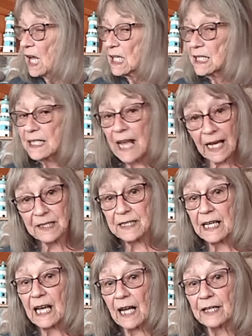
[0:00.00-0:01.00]
Next
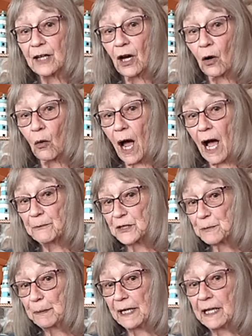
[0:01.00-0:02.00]
thing I know, I'm
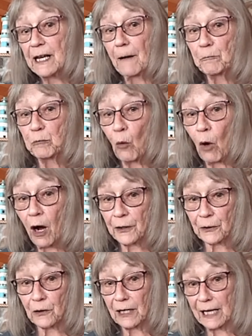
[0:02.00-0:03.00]
spitting up
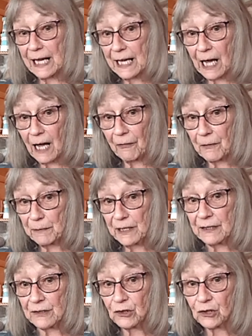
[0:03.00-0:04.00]
water laying on the
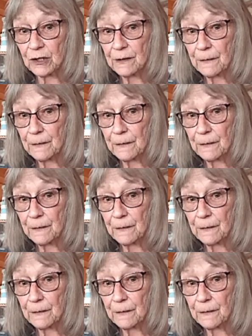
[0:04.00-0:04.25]
beach.